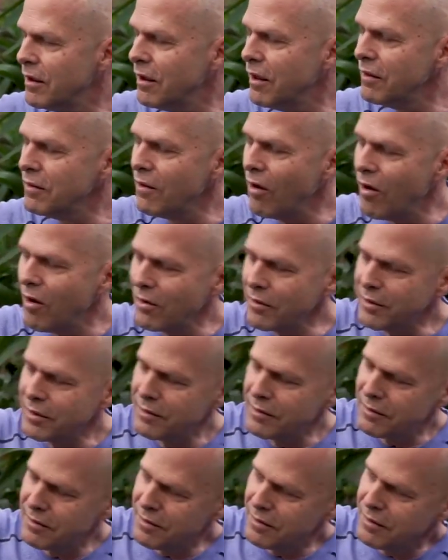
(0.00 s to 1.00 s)
along
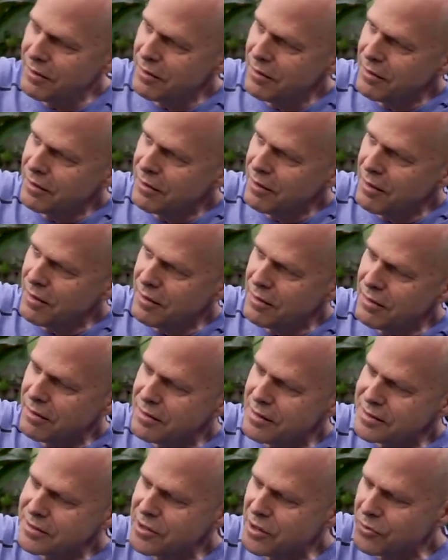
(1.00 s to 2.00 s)

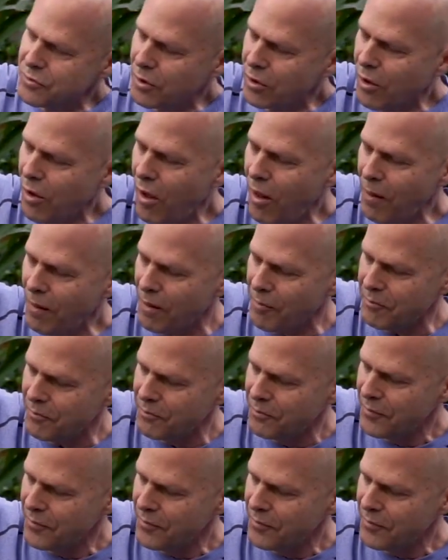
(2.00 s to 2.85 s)
the central column.